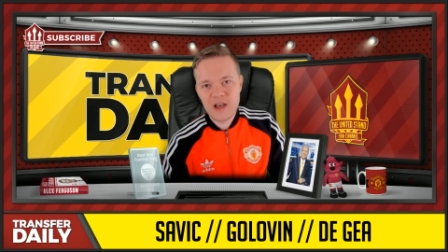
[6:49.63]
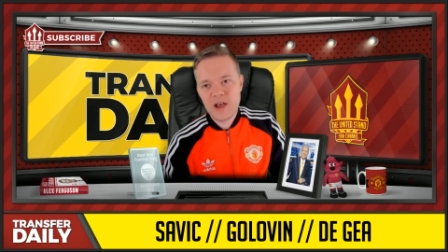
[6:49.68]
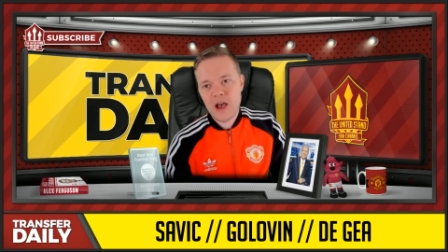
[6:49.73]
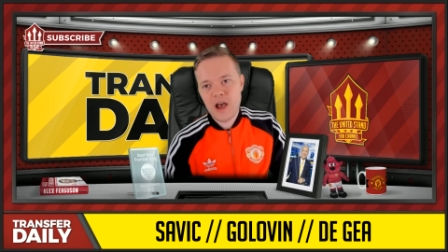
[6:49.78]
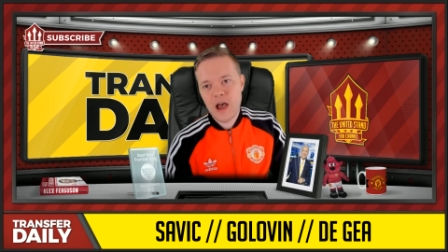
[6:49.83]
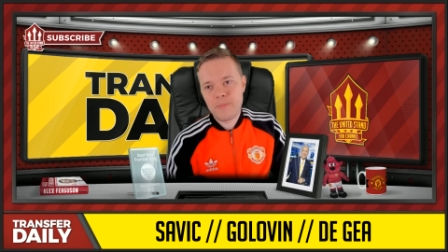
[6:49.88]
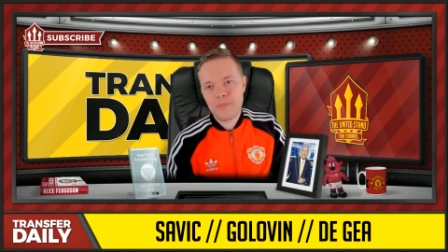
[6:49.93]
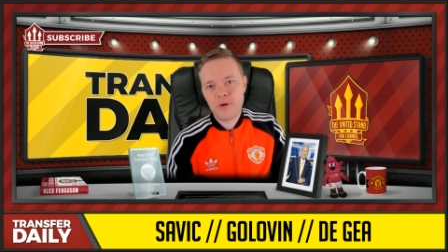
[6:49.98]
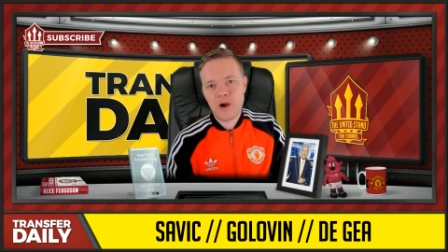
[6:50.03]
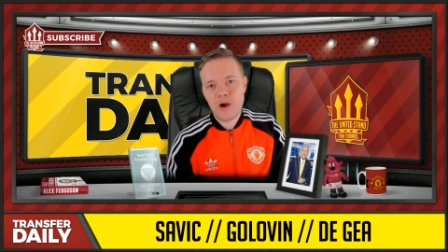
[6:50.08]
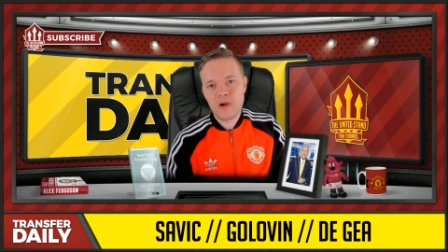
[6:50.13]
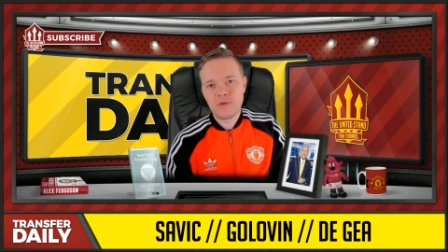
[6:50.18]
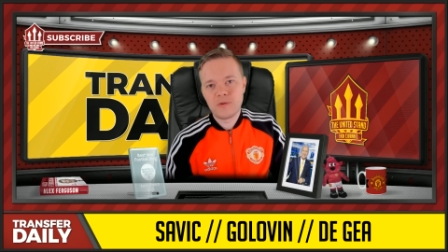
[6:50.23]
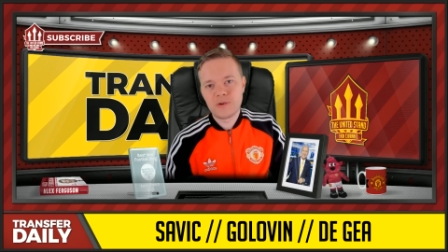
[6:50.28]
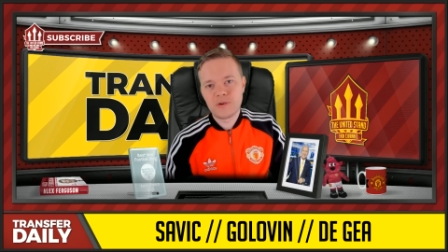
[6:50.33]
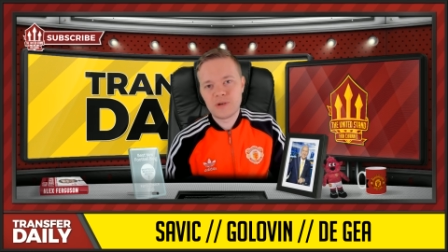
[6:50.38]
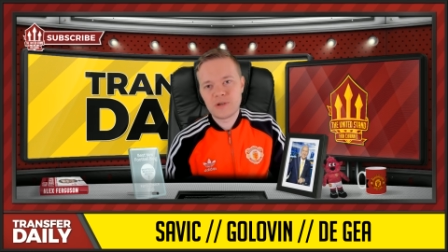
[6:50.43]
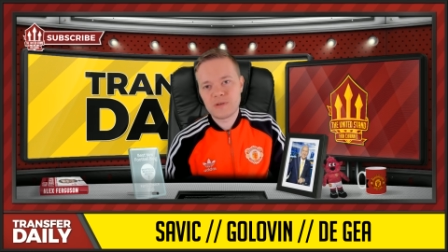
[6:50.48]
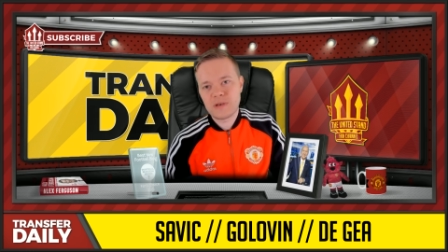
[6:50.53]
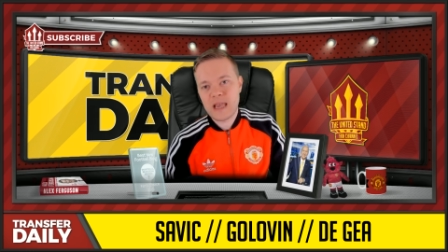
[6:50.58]

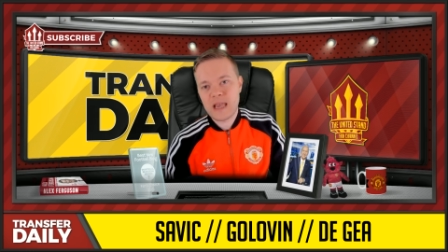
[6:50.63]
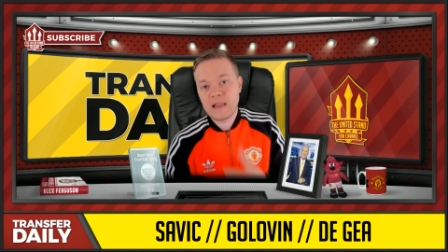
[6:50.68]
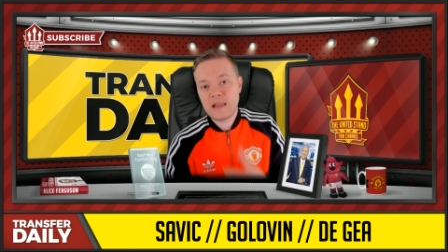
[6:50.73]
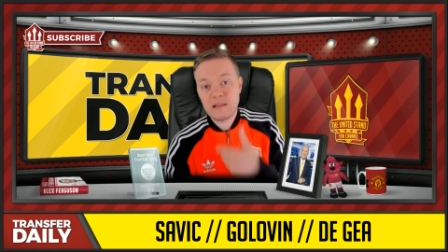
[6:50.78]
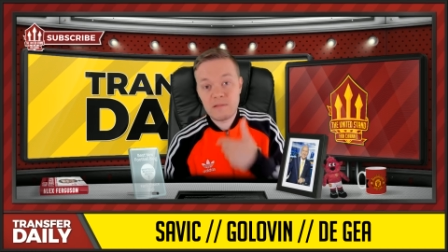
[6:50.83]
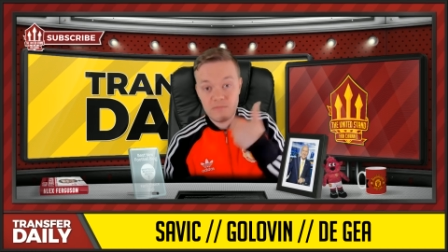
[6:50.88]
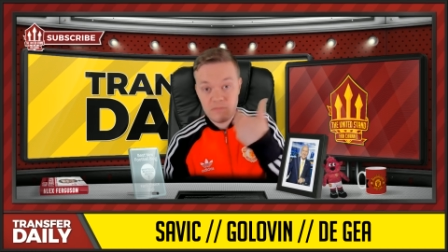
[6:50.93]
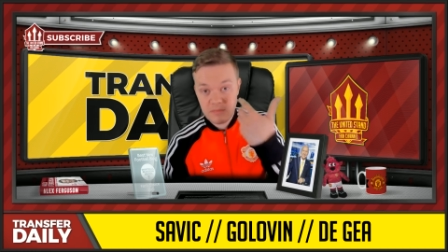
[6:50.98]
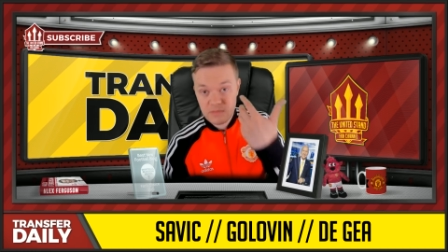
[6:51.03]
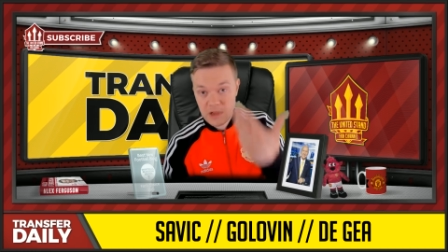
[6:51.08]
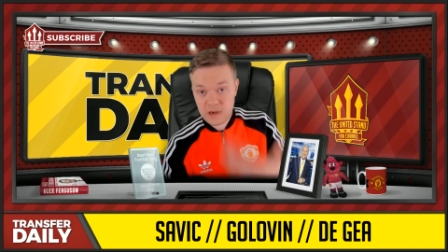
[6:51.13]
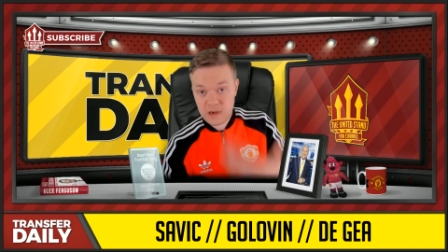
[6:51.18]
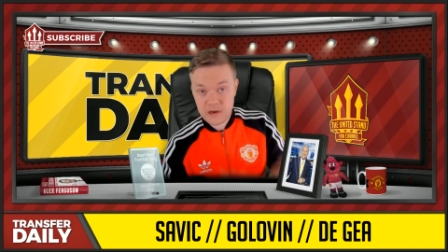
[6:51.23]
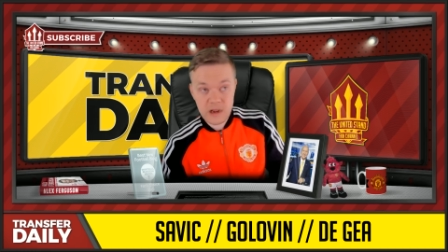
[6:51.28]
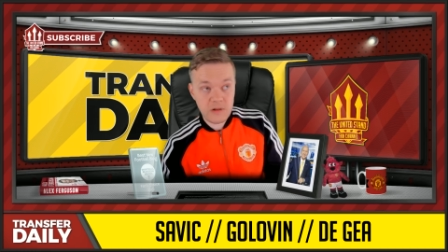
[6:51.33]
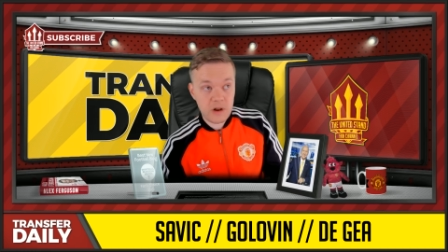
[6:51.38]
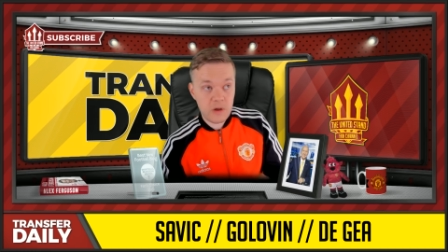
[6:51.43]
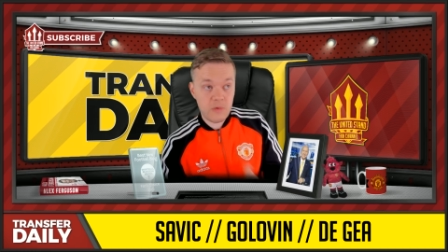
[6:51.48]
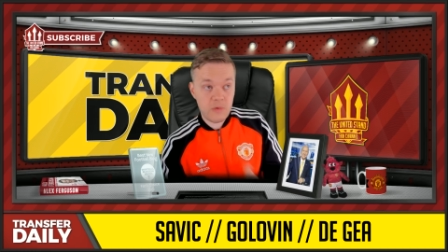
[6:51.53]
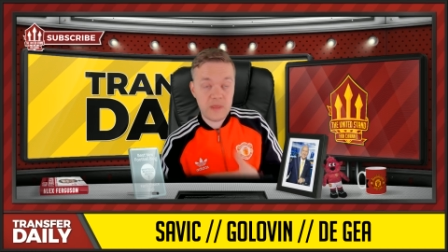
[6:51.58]
approach in I
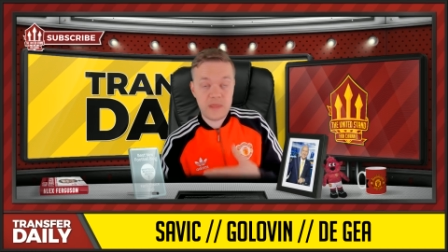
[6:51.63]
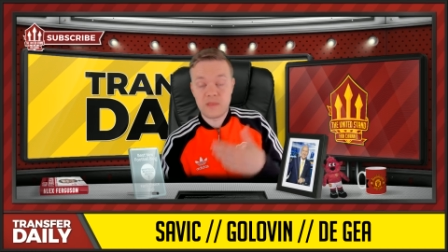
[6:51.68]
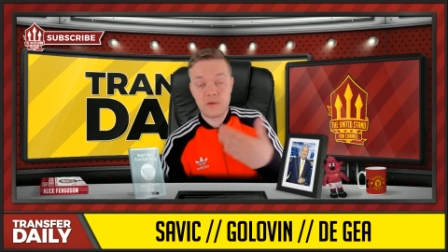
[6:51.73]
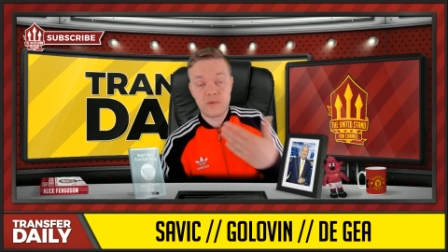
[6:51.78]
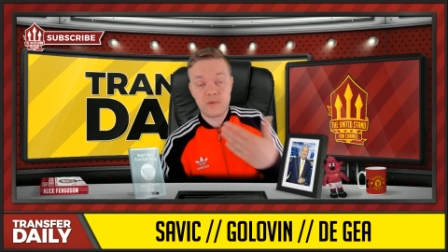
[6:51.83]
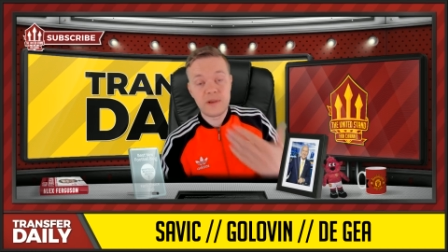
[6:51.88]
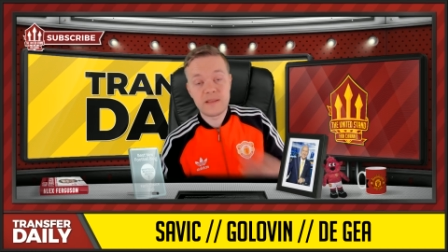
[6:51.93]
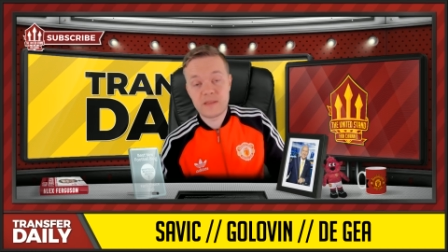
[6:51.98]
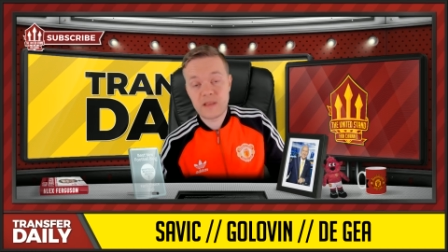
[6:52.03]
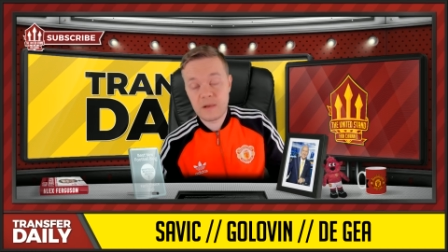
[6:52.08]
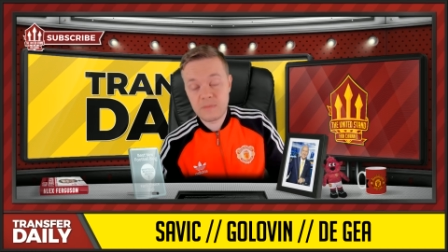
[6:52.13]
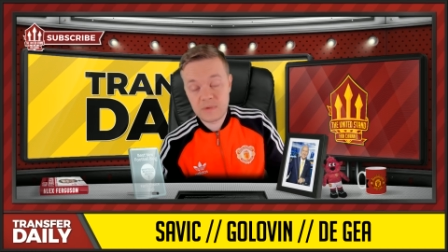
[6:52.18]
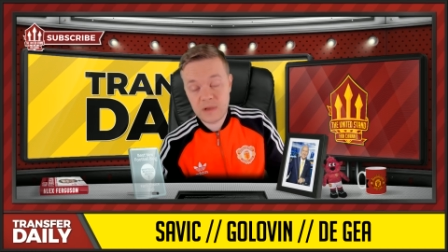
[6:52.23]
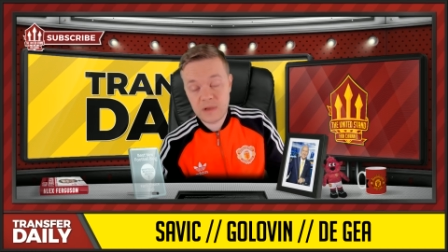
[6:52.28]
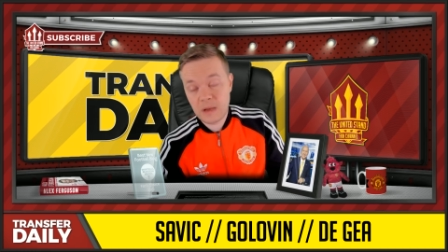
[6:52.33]
don't know whether there is I'm,